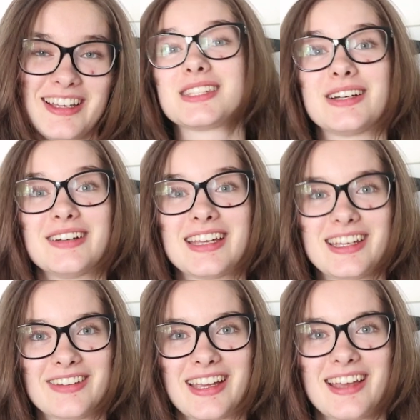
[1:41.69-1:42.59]
So
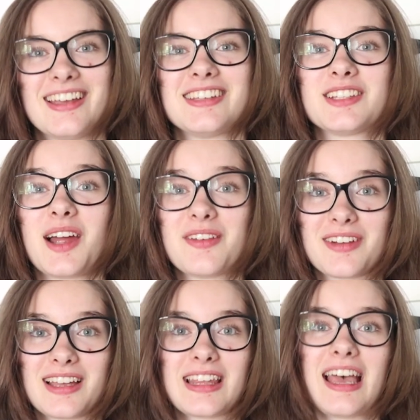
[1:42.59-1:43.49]
anyway, sorry I
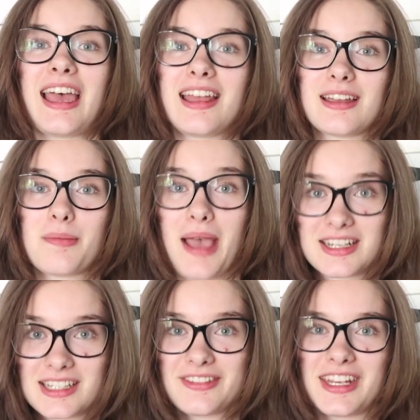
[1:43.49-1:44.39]
forgot that and back to the